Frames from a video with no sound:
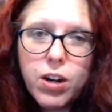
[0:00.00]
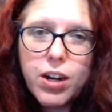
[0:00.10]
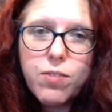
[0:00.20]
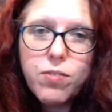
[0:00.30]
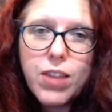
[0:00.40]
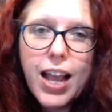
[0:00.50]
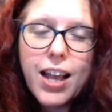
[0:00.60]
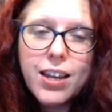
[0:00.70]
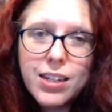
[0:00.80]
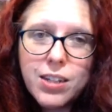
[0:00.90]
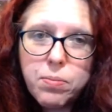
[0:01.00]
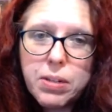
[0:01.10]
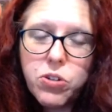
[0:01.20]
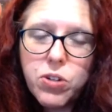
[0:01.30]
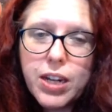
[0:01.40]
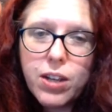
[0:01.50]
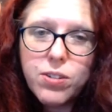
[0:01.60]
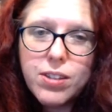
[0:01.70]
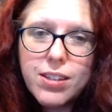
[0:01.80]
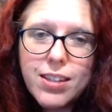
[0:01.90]
if they had
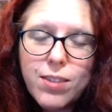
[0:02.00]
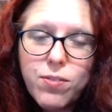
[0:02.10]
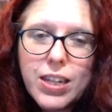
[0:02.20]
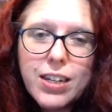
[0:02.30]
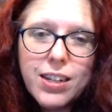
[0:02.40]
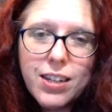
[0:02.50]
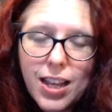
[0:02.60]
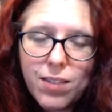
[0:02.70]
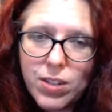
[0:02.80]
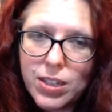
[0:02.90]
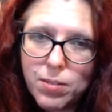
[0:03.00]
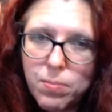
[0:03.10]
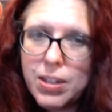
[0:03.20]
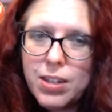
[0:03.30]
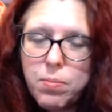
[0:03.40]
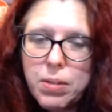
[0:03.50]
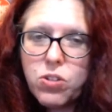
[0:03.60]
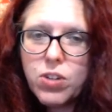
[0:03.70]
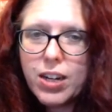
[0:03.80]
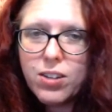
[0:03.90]
endometriosis and if they didn't have
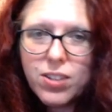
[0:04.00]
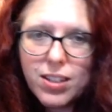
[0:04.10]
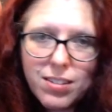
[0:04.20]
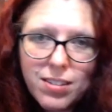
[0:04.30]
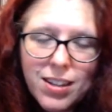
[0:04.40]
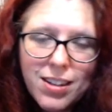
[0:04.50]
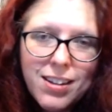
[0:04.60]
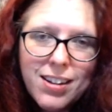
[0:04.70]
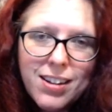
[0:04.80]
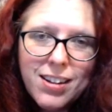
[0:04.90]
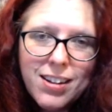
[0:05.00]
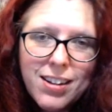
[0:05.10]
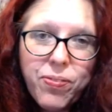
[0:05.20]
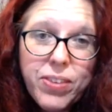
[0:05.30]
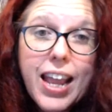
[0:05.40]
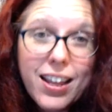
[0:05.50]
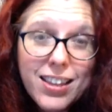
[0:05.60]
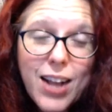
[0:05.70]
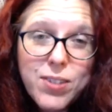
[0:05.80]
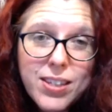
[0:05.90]
endometriosis. Yeah,
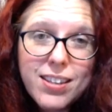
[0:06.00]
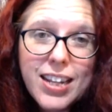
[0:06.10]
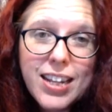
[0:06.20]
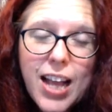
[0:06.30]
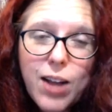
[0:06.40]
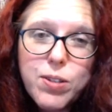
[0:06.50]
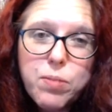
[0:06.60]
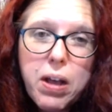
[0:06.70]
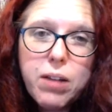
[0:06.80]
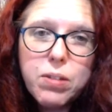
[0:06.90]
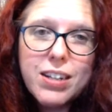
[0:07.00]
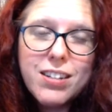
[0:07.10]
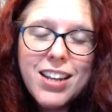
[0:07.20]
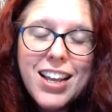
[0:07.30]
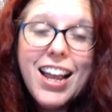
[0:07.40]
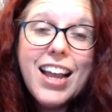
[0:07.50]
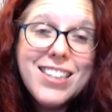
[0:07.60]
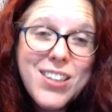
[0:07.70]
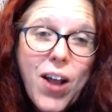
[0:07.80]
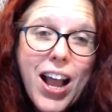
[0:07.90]
that was the thing that was published. And
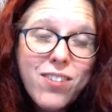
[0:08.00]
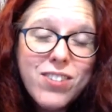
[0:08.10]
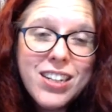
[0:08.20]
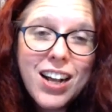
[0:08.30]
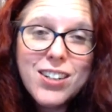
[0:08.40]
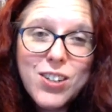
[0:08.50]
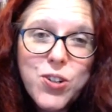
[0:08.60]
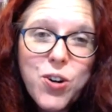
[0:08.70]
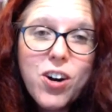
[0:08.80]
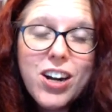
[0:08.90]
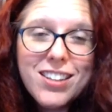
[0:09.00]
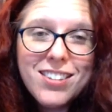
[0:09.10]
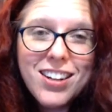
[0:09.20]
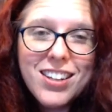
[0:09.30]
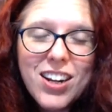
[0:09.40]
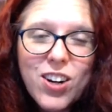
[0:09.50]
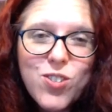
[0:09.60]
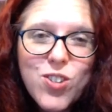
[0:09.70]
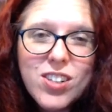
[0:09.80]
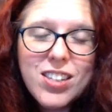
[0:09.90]
so having Dr. Torres on there, who
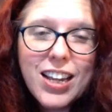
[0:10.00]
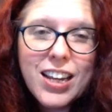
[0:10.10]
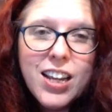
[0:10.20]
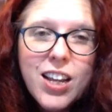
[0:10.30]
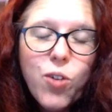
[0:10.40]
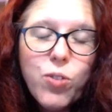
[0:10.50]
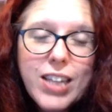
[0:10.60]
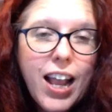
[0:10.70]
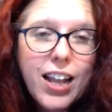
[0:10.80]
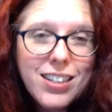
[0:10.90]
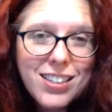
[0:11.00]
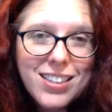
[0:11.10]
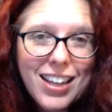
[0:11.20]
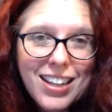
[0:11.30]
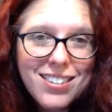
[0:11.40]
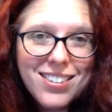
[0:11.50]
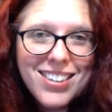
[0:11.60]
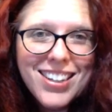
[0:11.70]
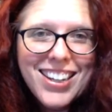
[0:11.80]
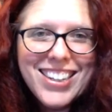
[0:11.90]
was just like, what the heck is this?
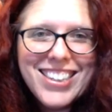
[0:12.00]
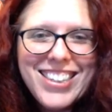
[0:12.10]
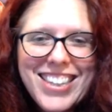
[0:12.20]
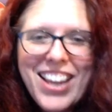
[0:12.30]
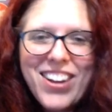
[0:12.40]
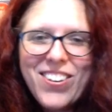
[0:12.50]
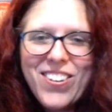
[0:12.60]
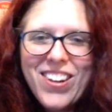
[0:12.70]
And so